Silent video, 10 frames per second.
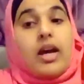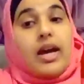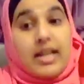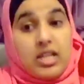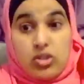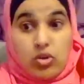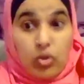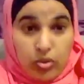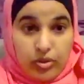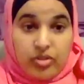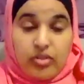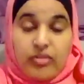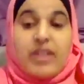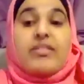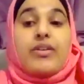And he's not going to
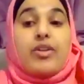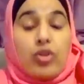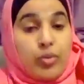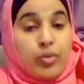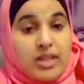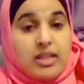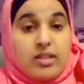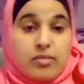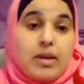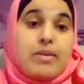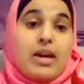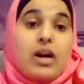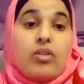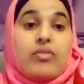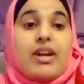survive very long. We need this baby
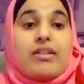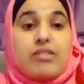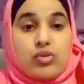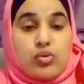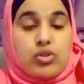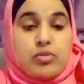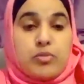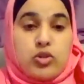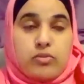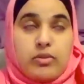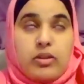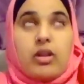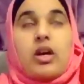out of there as soon as possible.